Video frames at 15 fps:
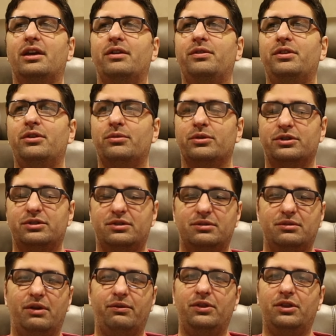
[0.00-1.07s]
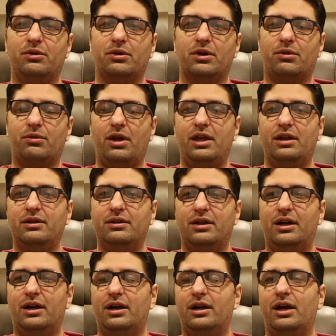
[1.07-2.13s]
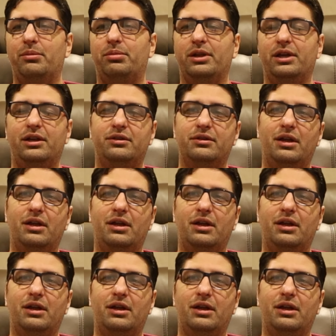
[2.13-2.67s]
Everything works. Everything worked great. Uh, I played.